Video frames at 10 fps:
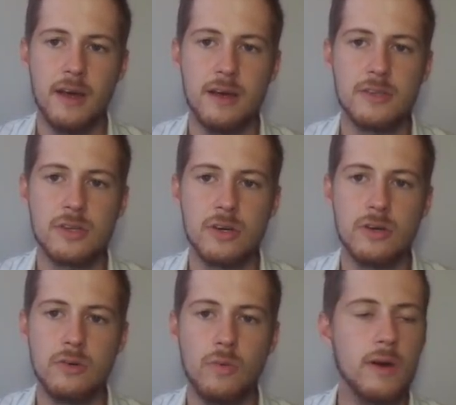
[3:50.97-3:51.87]

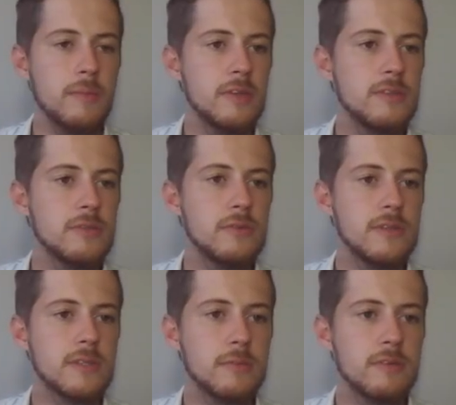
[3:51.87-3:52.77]
So what I'm going to do
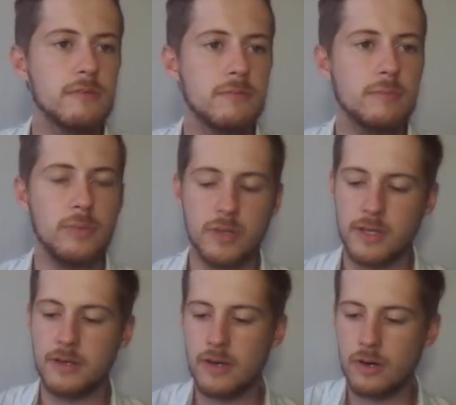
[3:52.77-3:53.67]
is I'm going to put
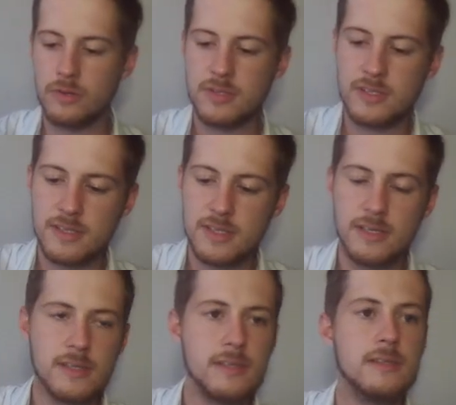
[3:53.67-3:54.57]
in node
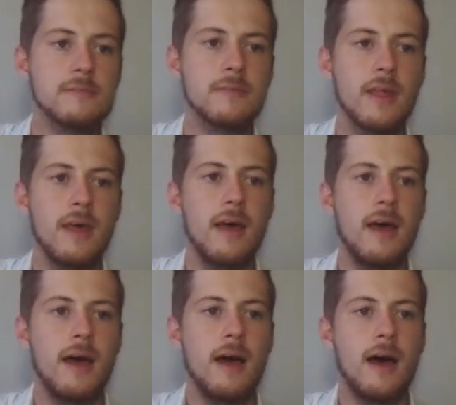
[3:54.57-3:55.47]
6.
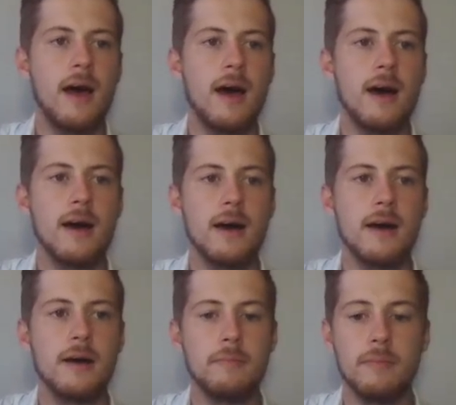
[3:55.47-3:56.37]

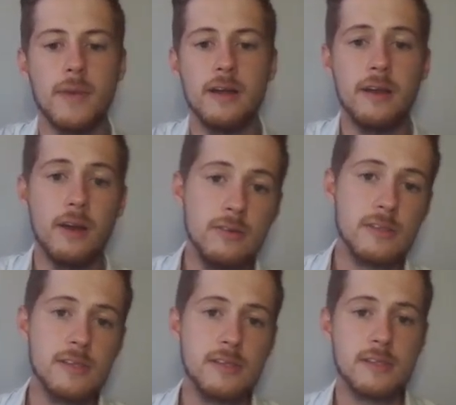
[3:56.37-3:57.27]
My node
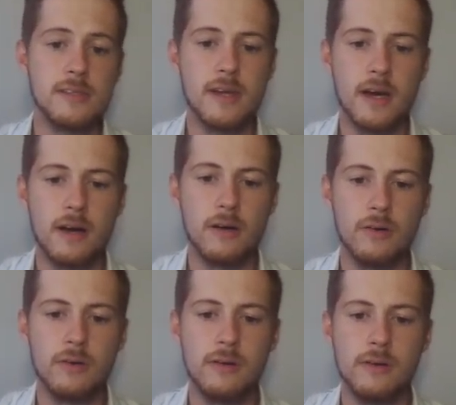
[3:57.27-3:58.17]
6 is
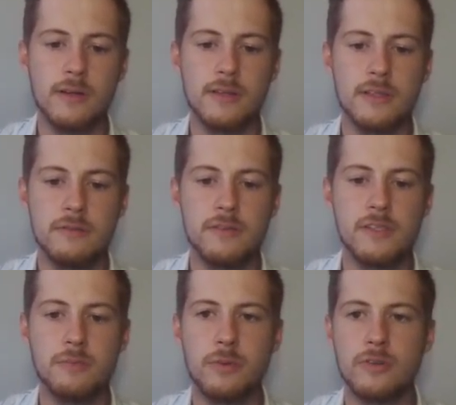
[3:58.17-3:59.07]
now a different
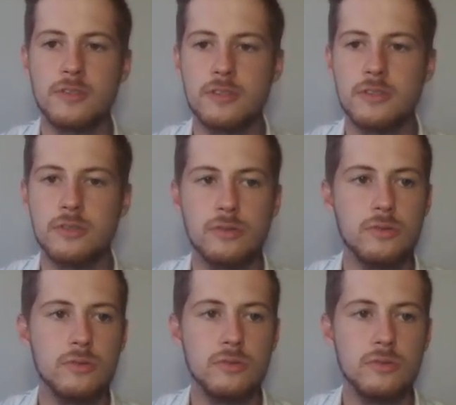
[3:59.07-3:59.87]
spot to